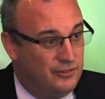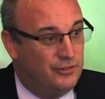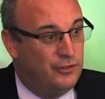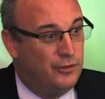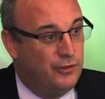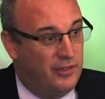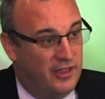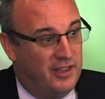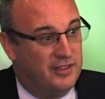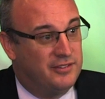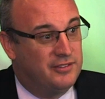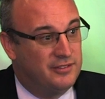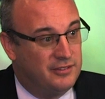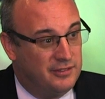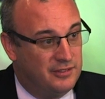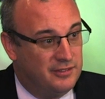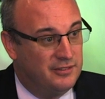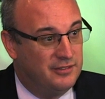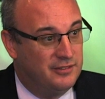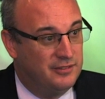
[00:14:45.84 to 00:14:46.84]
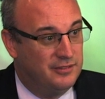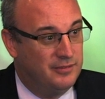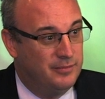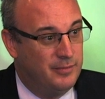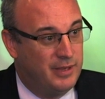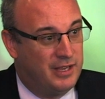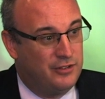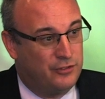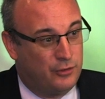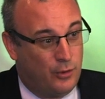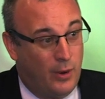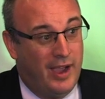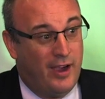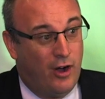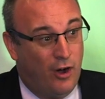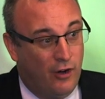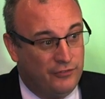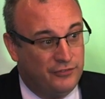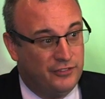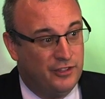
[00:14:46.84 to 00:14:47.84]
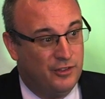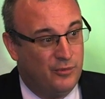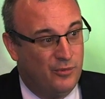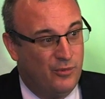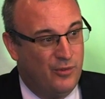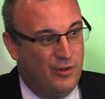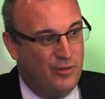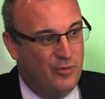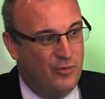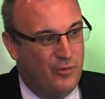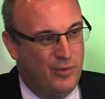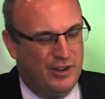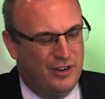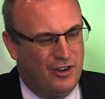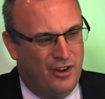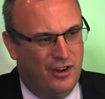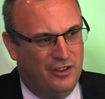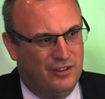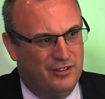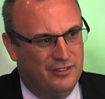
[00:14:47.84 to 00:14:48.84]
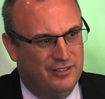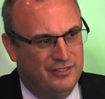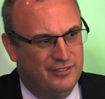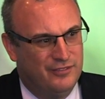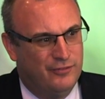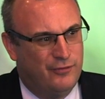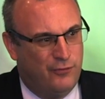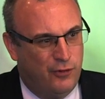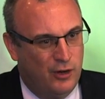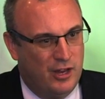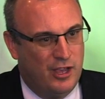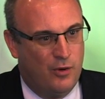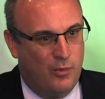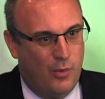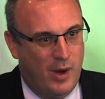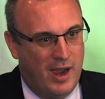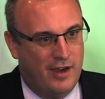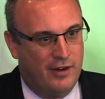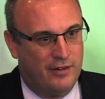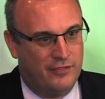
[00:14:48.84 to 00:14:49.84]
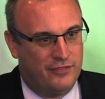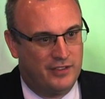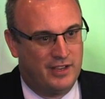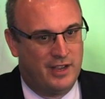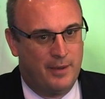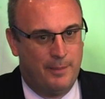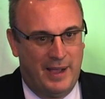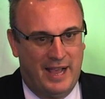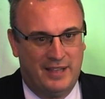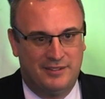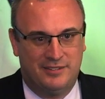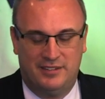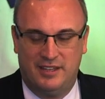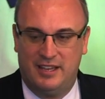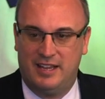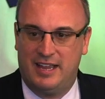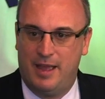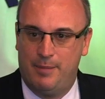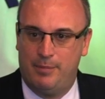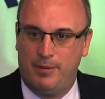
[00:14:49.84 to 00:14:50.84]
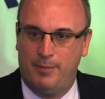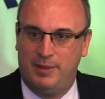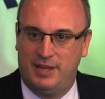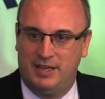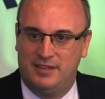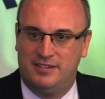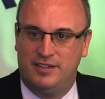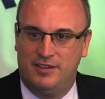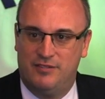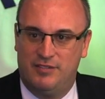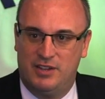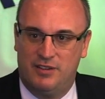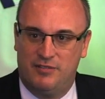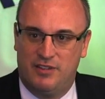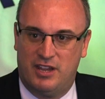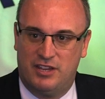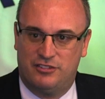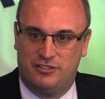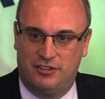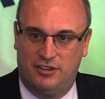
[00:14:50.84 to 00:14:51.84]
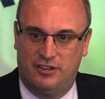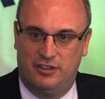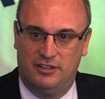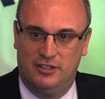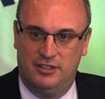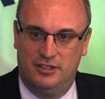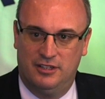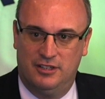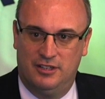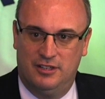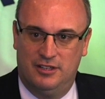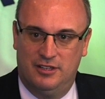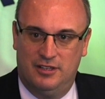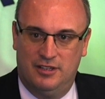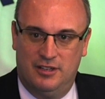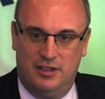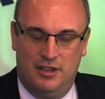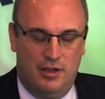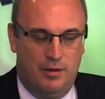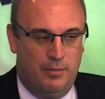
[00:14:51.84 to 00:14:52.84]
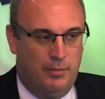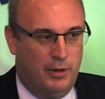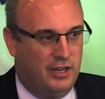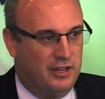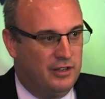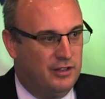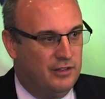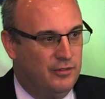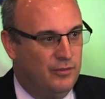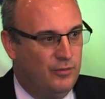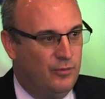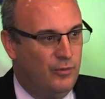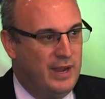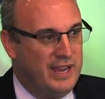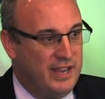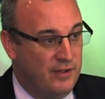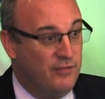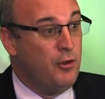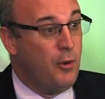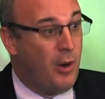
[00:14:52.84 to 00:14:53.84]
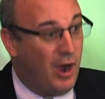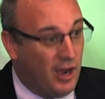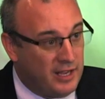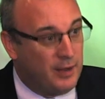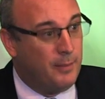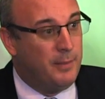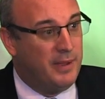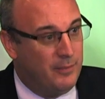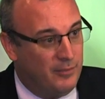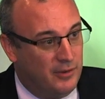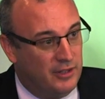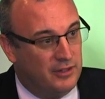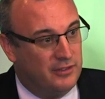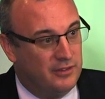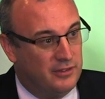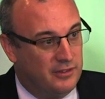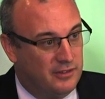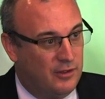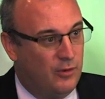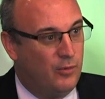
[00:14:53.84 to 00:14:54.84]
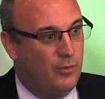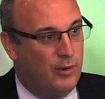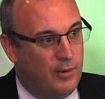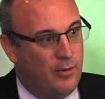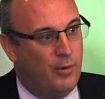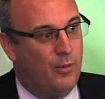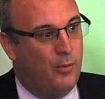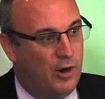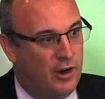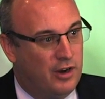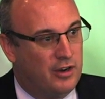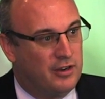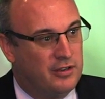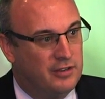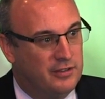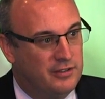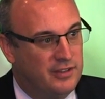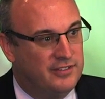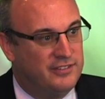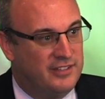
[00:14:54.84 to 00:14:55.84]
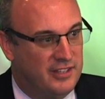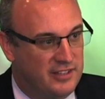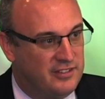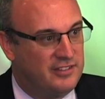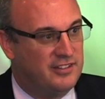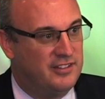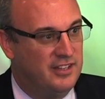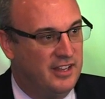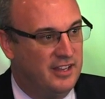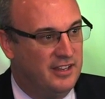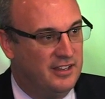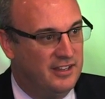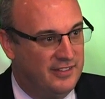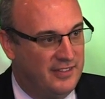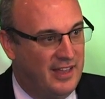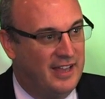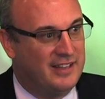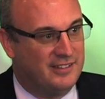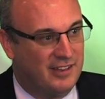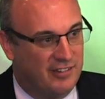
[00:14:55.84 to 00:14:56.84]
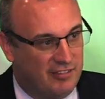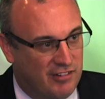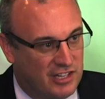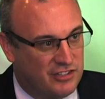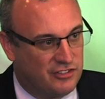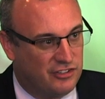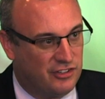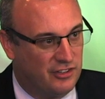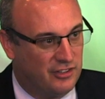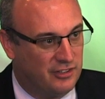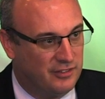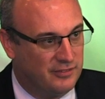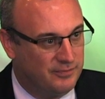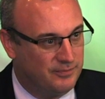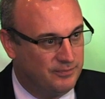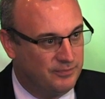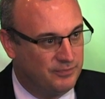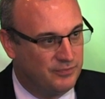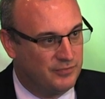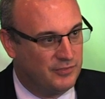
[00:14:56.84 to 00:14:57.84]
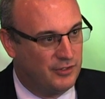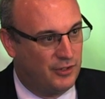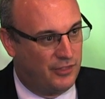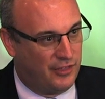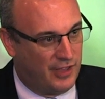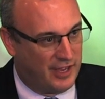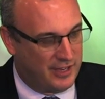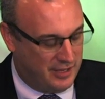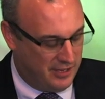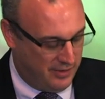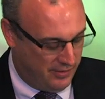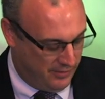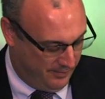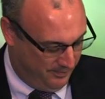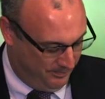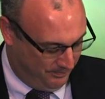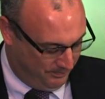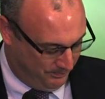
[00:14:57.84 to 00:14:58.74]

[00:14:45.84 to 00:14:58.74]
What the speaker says: to this, because quite often we're not fully aware of the capacity and capability of innovation. But we give you our commitment that we will work assiduously in that direction. So thank you.